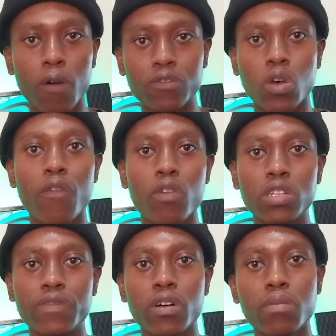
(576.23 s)
software
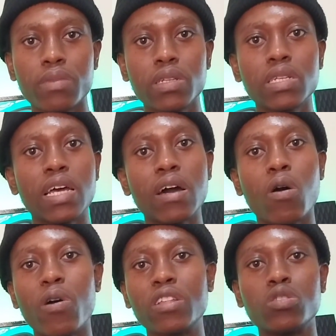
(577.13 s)
development,
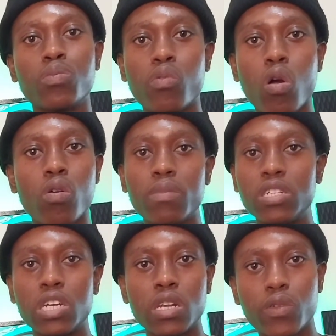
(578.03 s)
or into programming
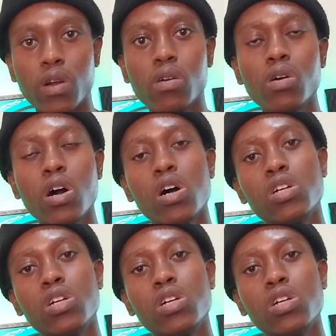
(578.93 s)
in general.